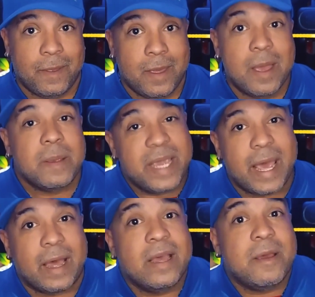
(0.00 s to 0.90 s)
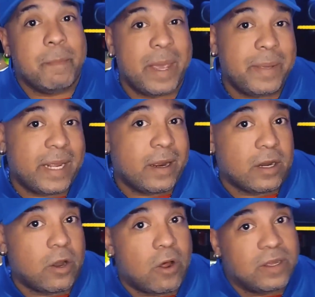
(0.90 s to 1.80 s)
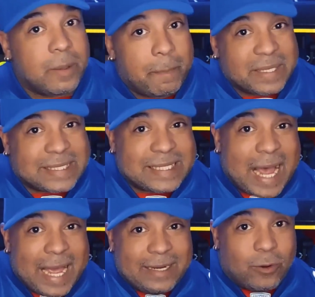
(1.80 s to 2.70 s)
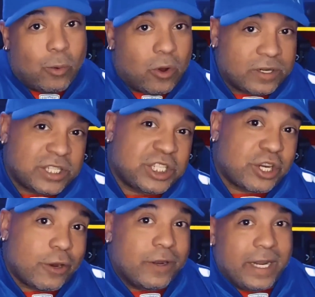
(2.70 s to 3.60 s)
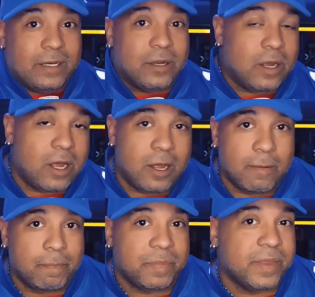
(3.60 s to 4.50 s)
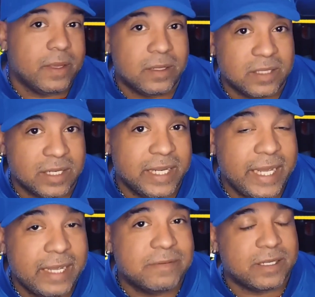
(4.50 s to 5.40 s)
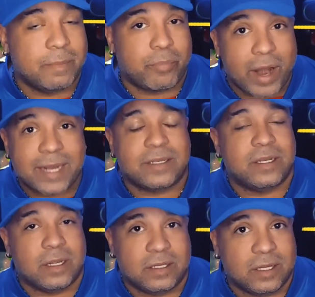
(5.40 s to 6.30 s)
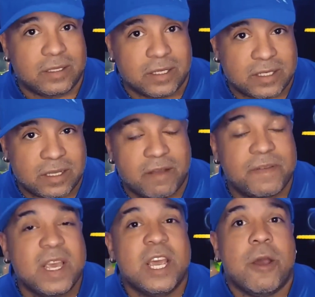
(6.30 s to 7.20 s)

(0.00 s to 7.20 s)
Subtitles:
Yeah, maybe they're along beside the water, skirting the leaves and the branch, the stuff.